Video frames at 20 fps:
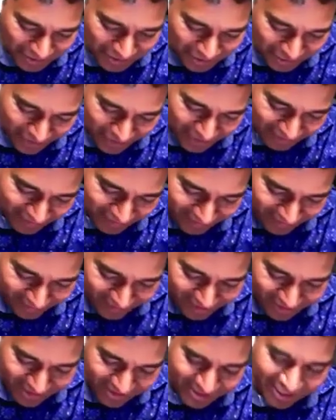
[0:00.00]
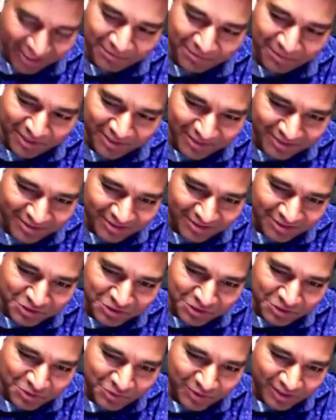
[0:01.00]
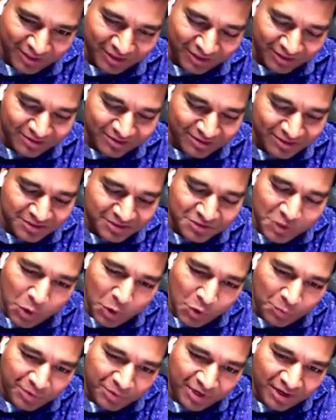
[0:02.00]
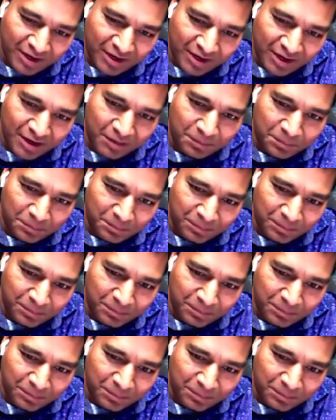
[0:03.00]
one of the things telemedicine is doing is opening up